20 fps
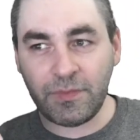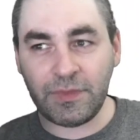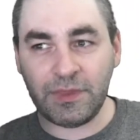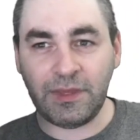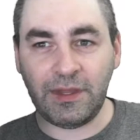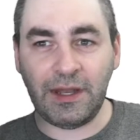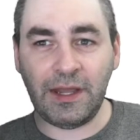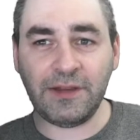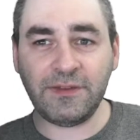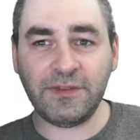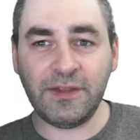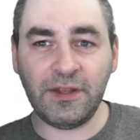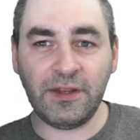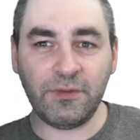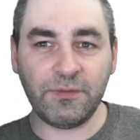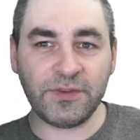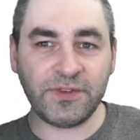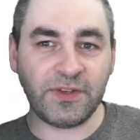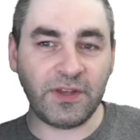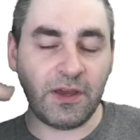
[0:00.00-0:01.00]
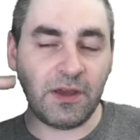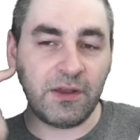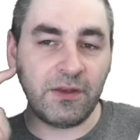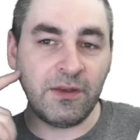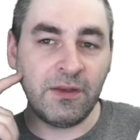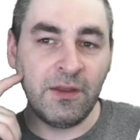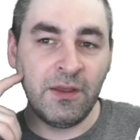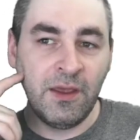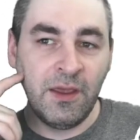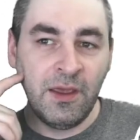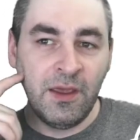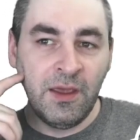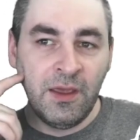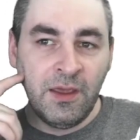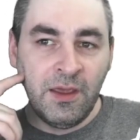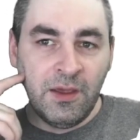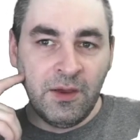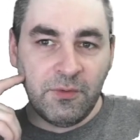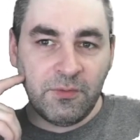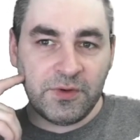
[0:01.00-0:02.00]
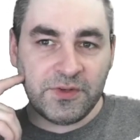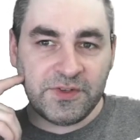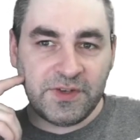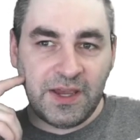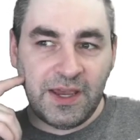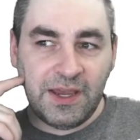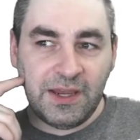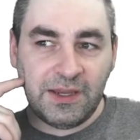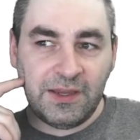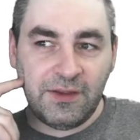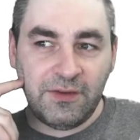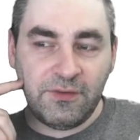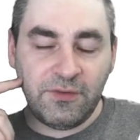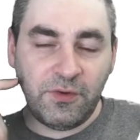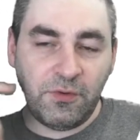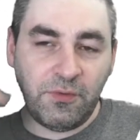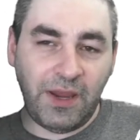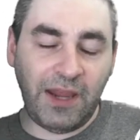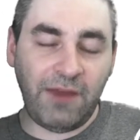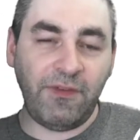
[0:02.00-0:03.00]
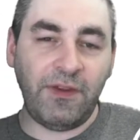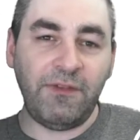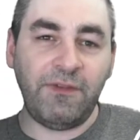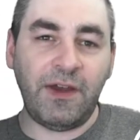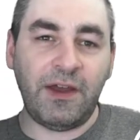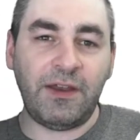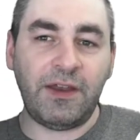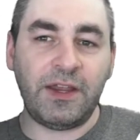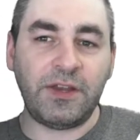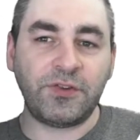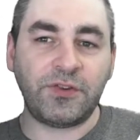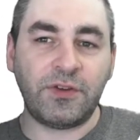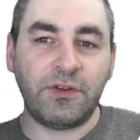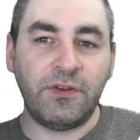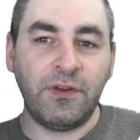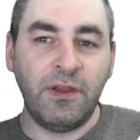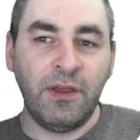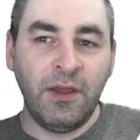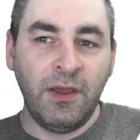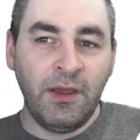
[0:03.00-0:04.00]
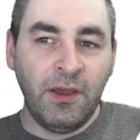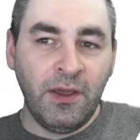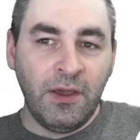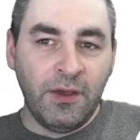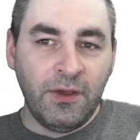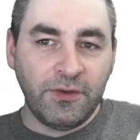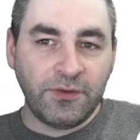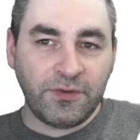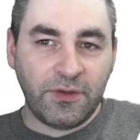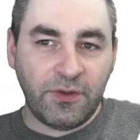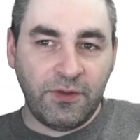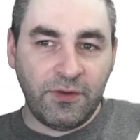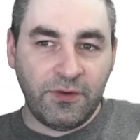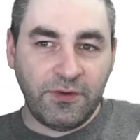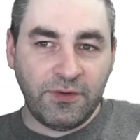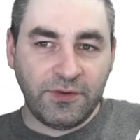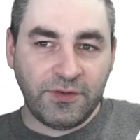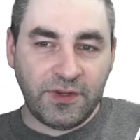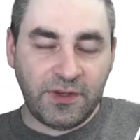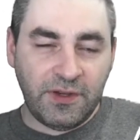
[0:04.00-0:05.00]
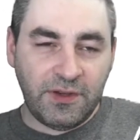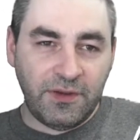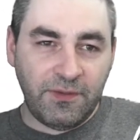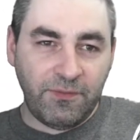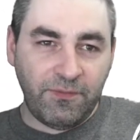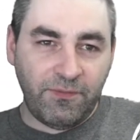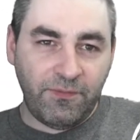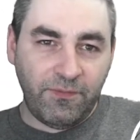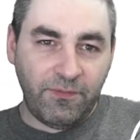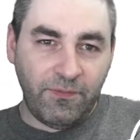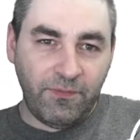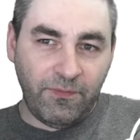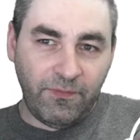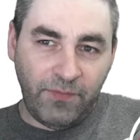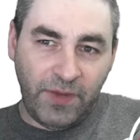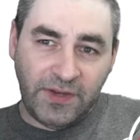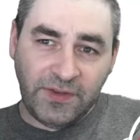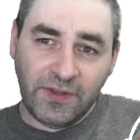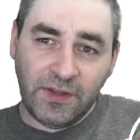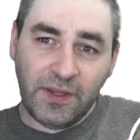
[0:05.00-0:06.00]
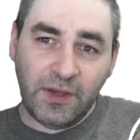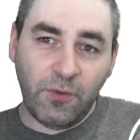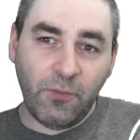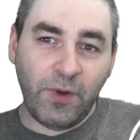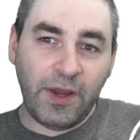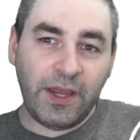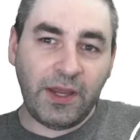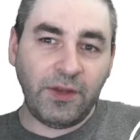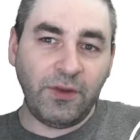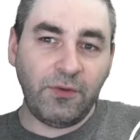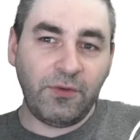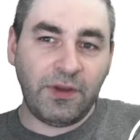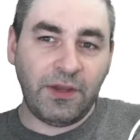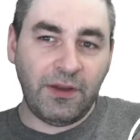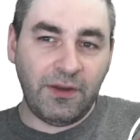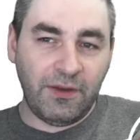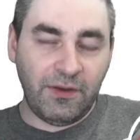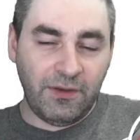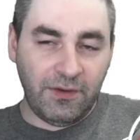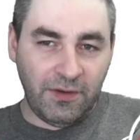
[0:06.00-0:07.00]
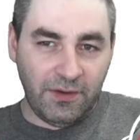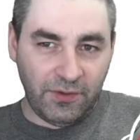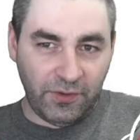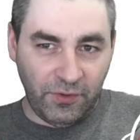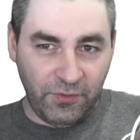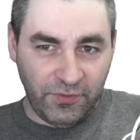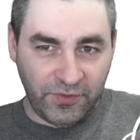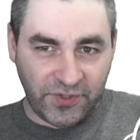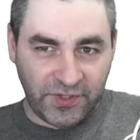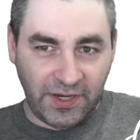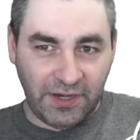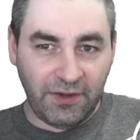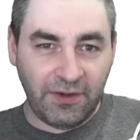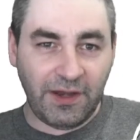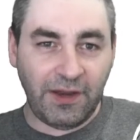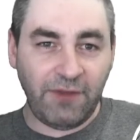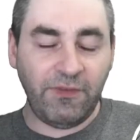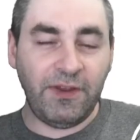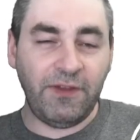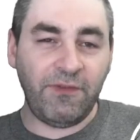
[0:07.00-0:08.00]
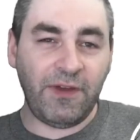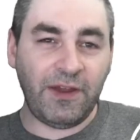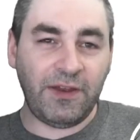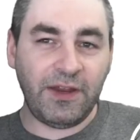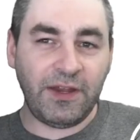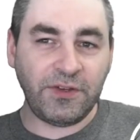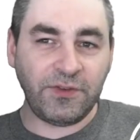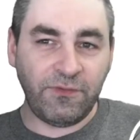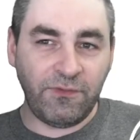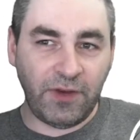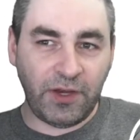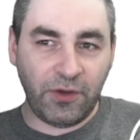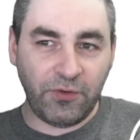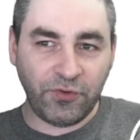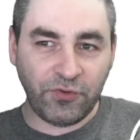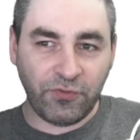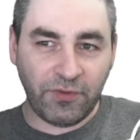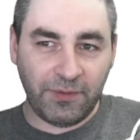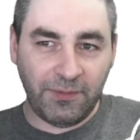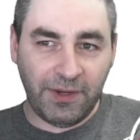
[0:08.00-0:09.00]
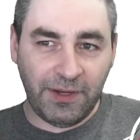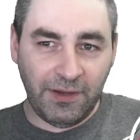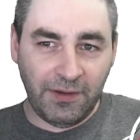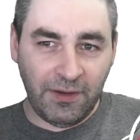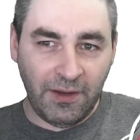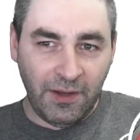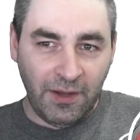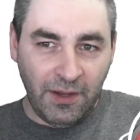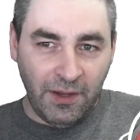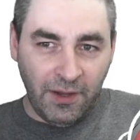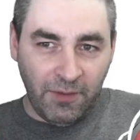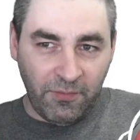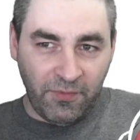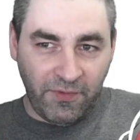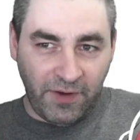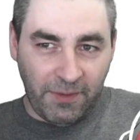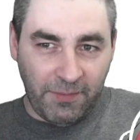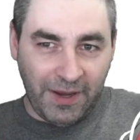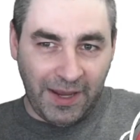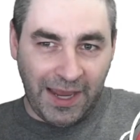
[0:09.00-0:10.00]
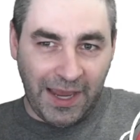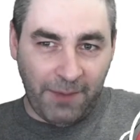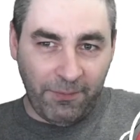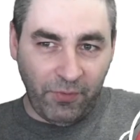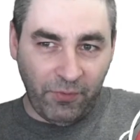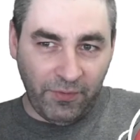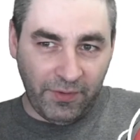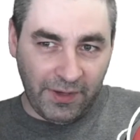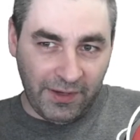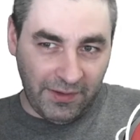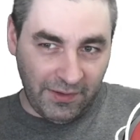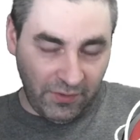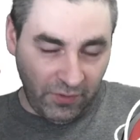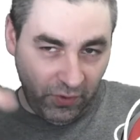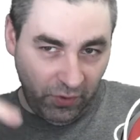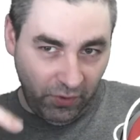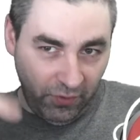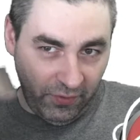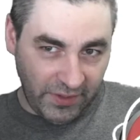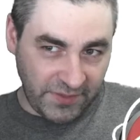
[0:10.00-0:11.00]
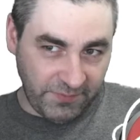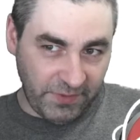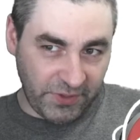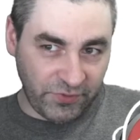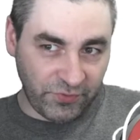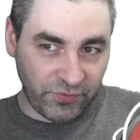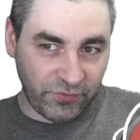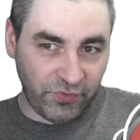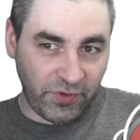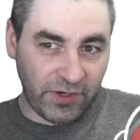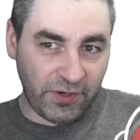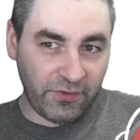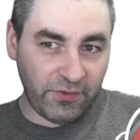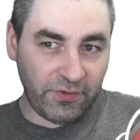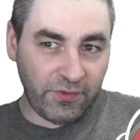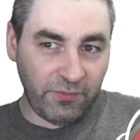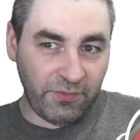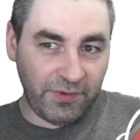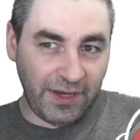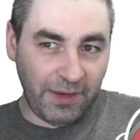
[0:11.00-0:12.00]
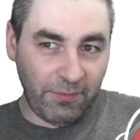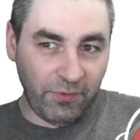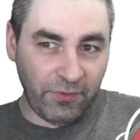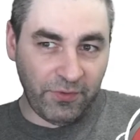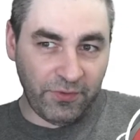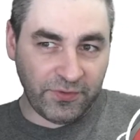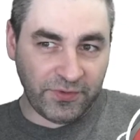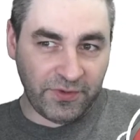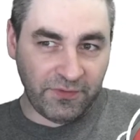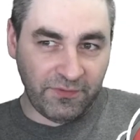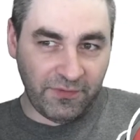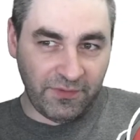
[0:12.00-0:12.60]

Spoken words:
The next thing that was done was tying into AV Foundation. So there's basically a way you can use standard AV Foundation video streaming provided by Apple and call a special trigger to enable those